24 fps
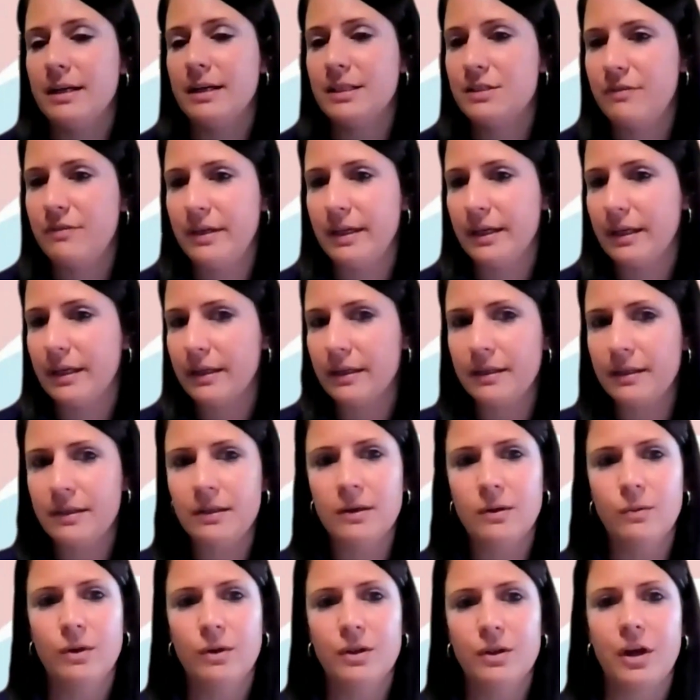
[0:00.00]
van Aswegen,
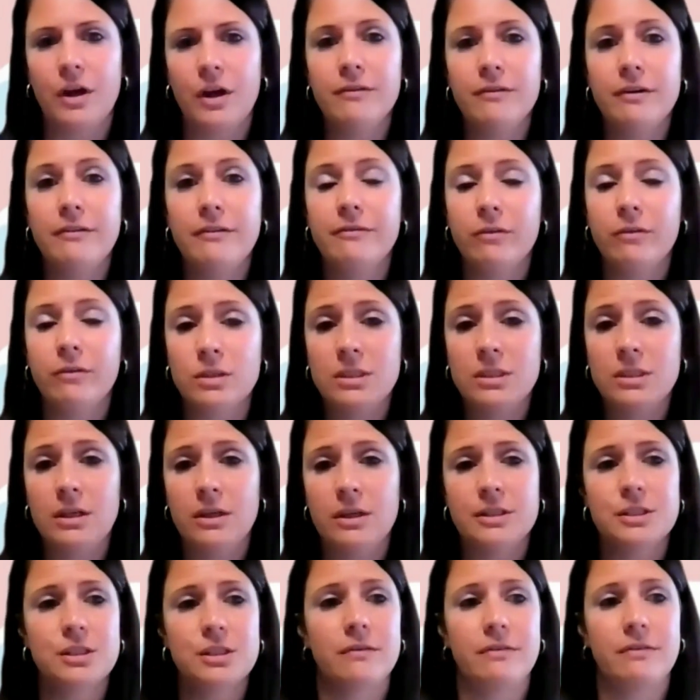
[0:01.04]
with over 40
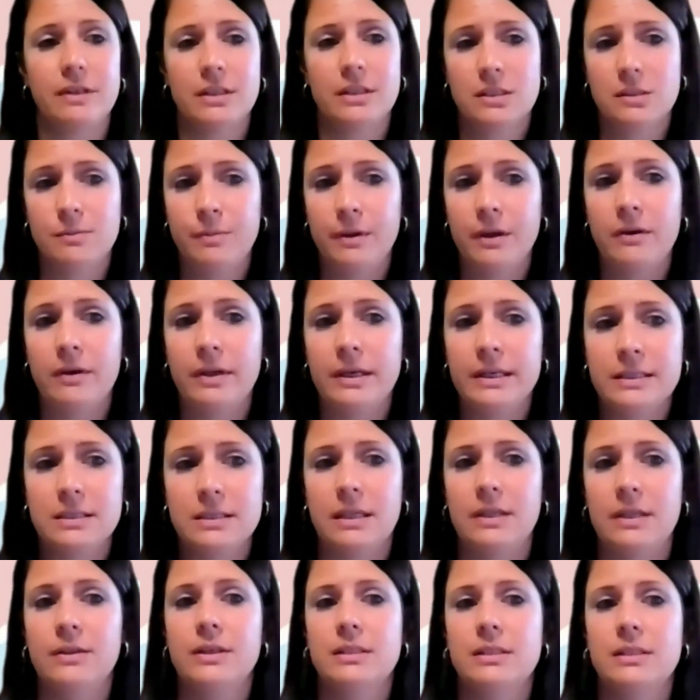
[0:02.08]
years of
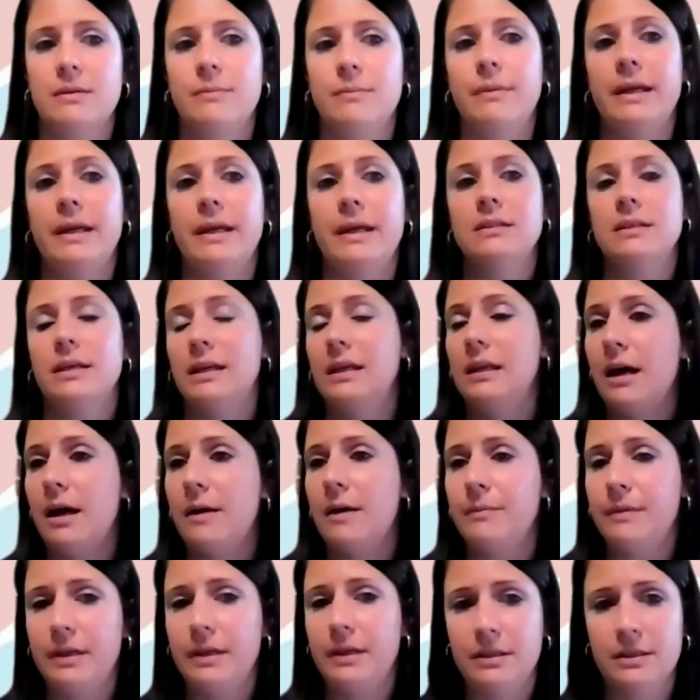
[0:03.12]
experience in the cement and
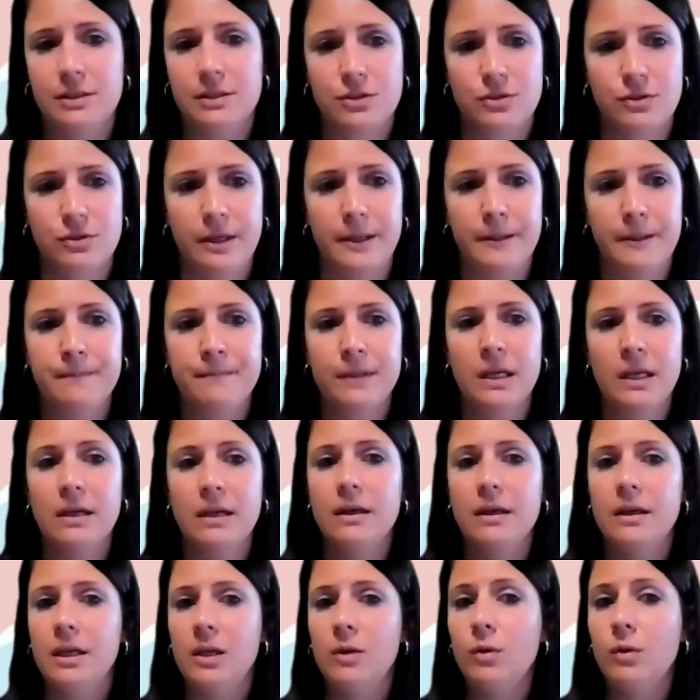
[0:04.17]
lime industry.
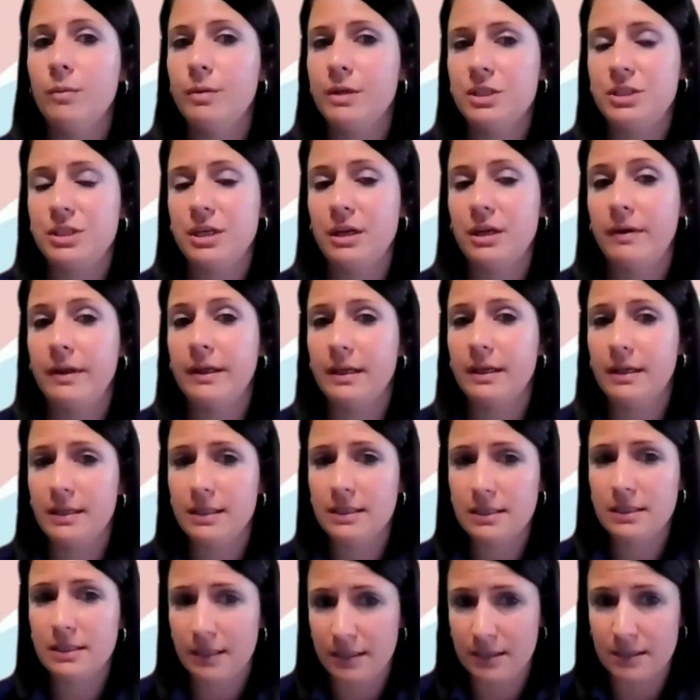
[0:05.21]
He will be sharing
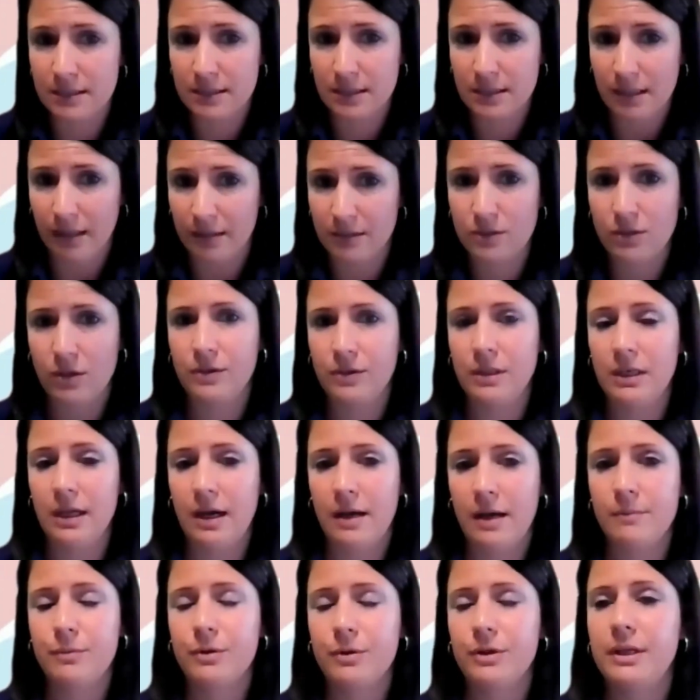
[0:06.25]
his insights on the
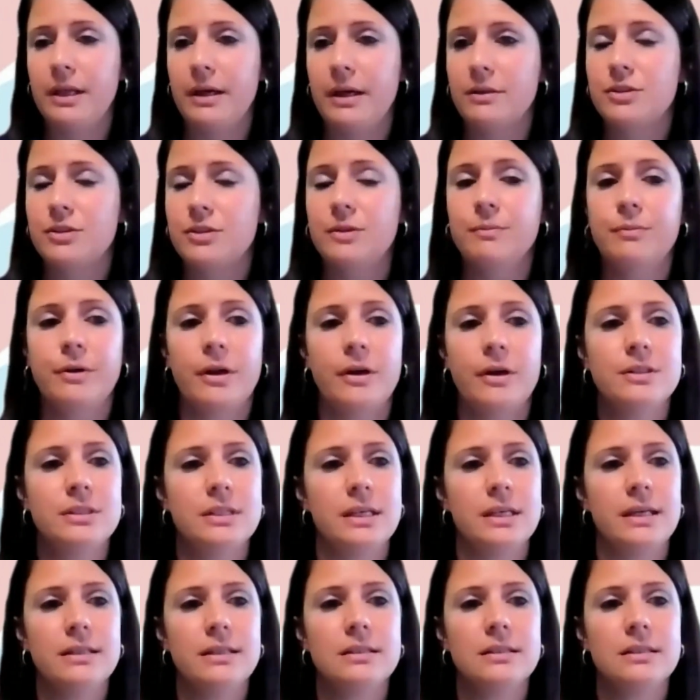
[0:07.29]
lime production
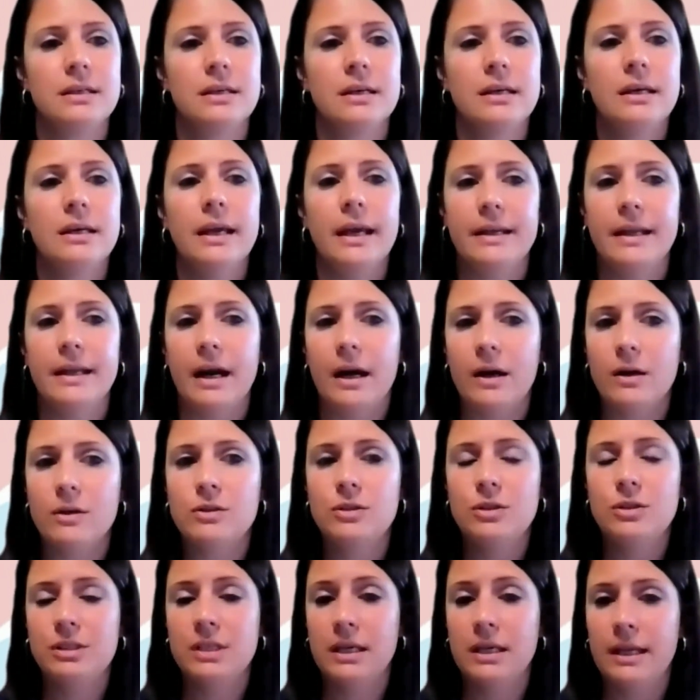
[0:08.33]
process and how
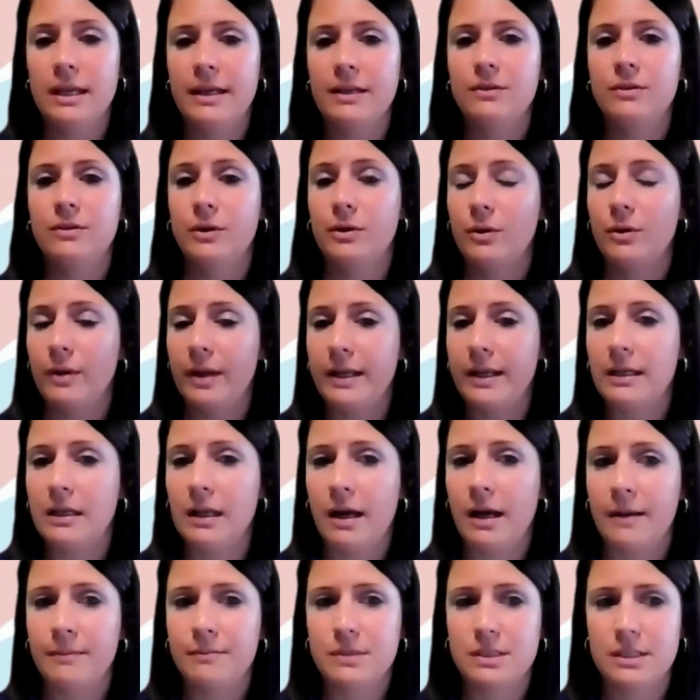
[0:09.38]
to select the
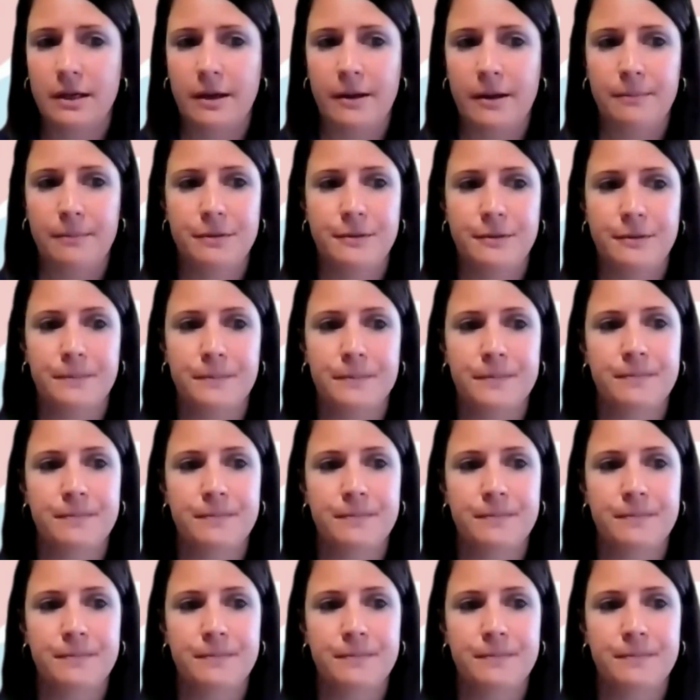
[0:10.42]
correct lime type.